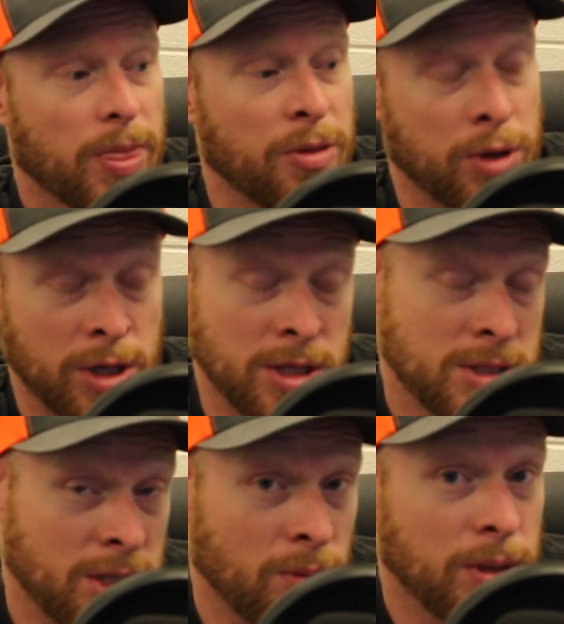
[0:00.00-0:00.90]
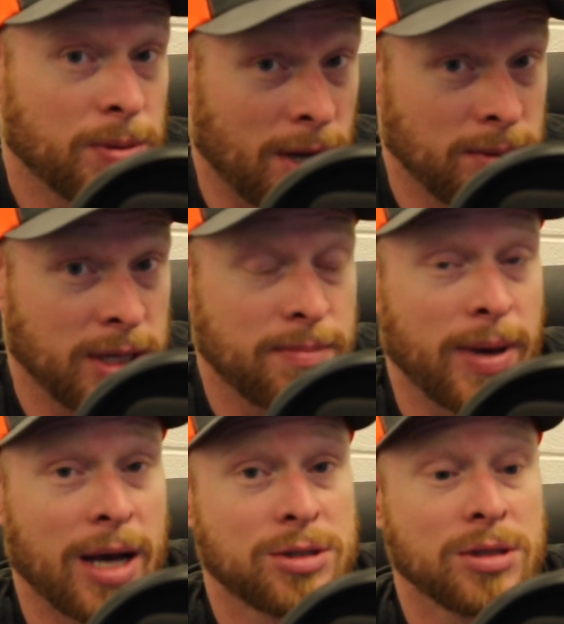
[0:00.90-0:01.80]
they're going to still be probably in
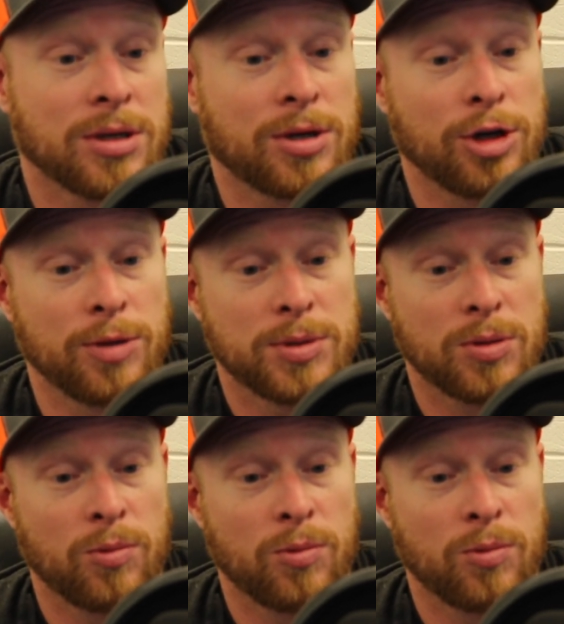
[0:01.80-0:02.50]
bachelor groups,